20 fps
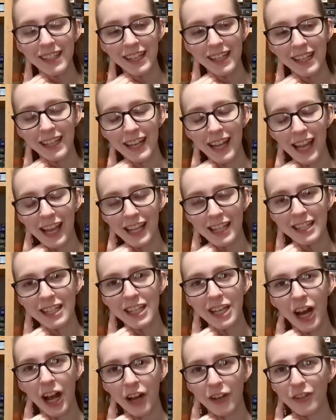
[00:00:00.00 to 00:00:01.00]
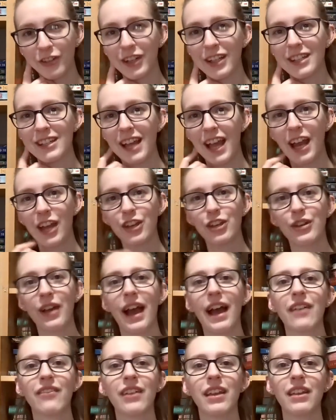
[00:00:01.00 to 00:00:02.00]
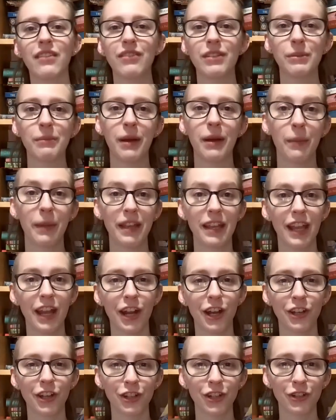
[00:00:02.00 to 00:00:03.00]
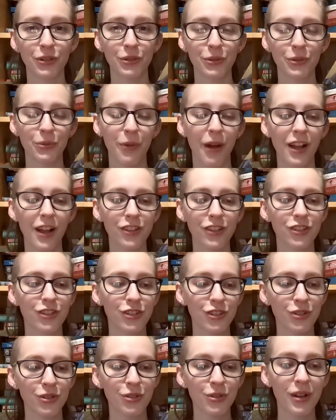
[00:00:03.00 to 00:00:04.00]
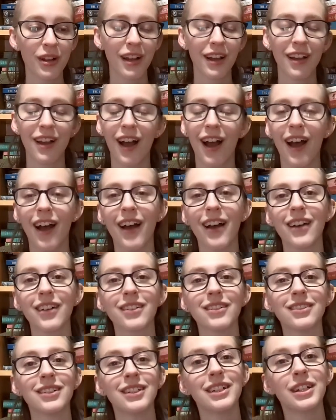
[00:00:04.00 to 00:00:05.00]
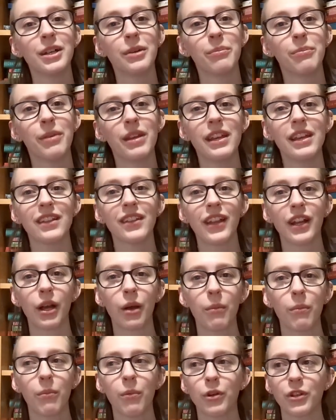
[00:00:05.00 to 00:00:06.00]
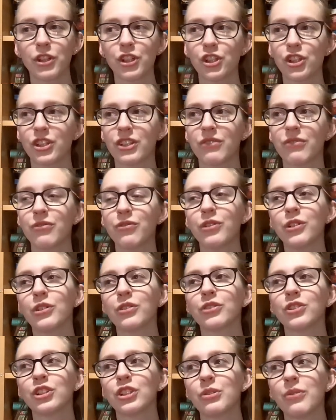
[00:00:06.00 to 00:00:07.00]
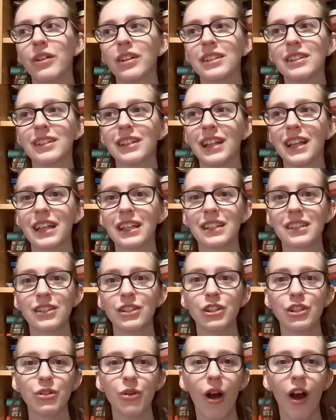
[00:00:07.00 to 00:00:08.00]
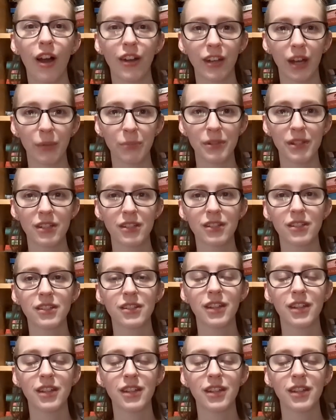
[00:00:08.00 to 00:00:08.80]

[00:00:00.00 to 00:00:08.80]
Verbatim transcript: in 1800s and you have a female main character who wants to uh, be like a mortician. Well, she wants to like do autopsies and